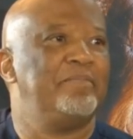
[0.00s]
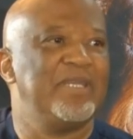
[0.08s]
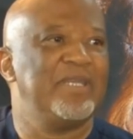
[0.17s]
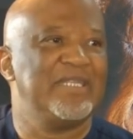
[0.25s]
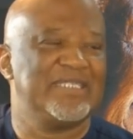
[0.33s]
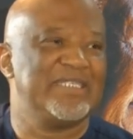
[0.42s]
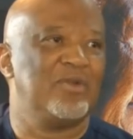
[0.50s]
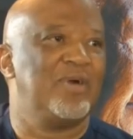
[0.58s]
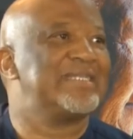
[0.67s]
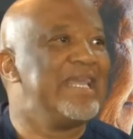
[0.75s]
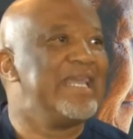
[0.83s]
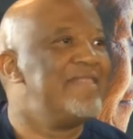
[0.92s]
P G
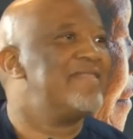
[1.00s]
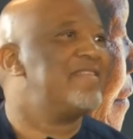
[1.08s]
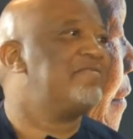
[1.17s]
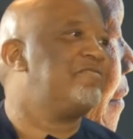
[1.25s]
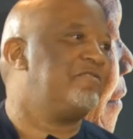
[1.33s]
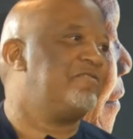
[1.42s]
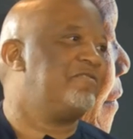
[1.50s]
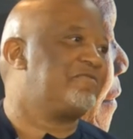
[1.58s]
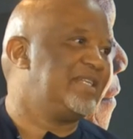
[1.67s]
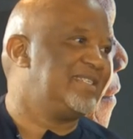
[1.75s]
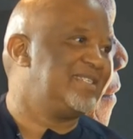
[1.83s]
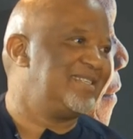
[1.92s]
was in the
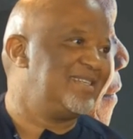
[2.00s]
forefront,